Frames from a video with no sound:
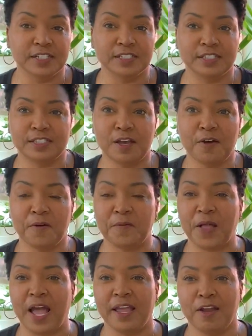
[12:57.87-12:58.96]
So
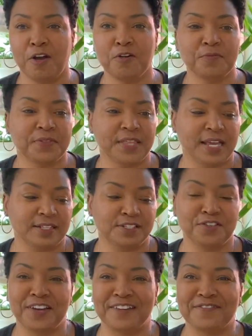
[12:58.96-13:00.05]
I hope that you have